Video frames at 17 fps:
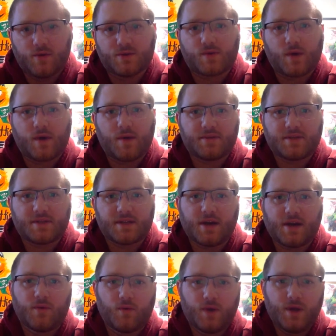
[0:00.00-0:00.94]
right beside
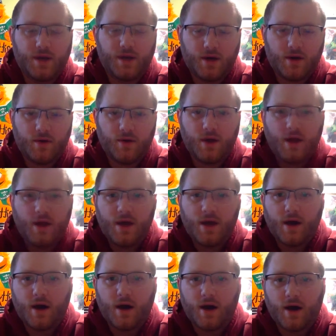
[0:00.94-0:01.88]
a window.
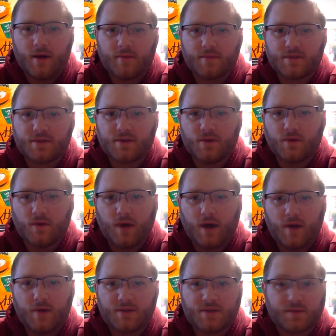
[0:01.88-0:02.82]
So I
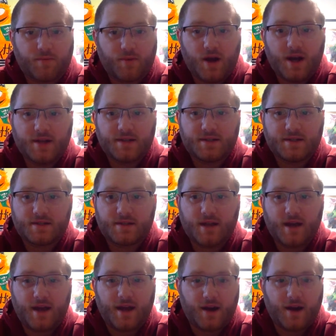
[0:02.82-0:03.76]
was surprised
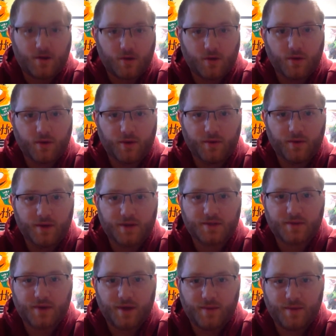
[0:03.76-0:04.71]
at how cold it was
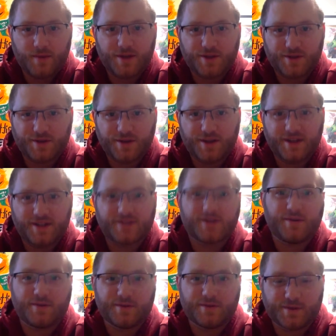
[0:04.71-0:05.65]
when I measured it and saw
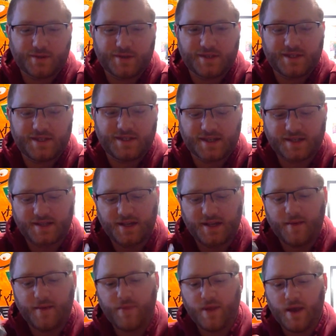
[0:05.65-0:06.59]
it was only
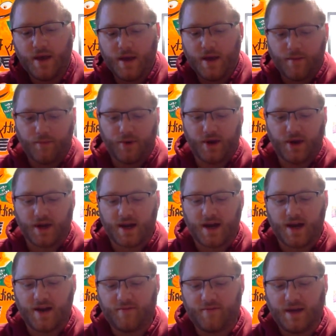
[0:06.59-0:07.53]
60. But it
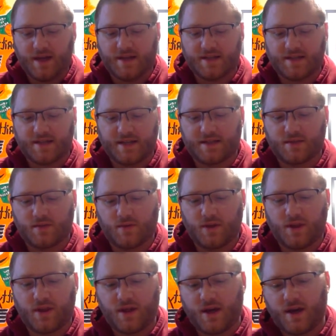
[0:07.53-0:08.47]
kind of makes sense
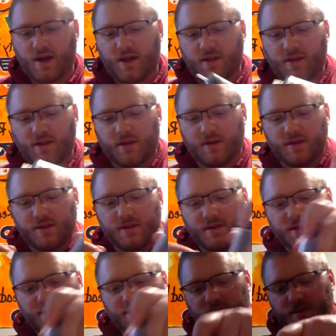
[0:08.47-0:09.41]
with
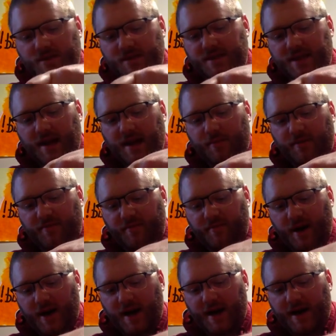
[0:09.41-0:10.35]
the setup of
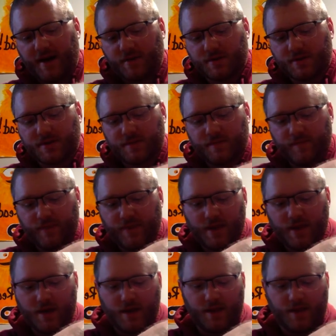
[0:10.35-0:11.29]
my house.
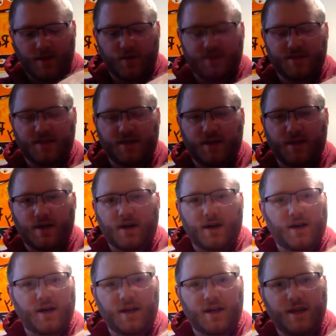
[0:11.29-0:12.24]
There isn't
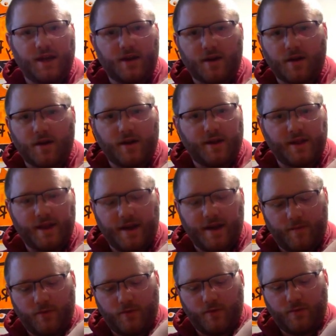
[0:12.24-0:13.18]
a heater in that
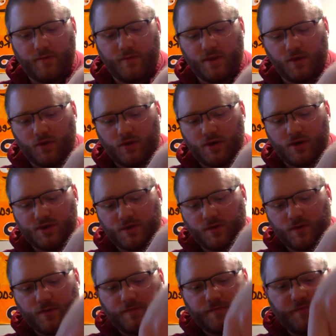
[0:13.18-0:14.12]
room, in the laundry
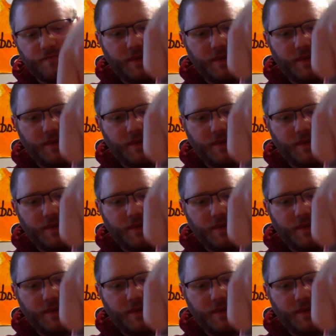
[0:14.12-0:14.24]
room,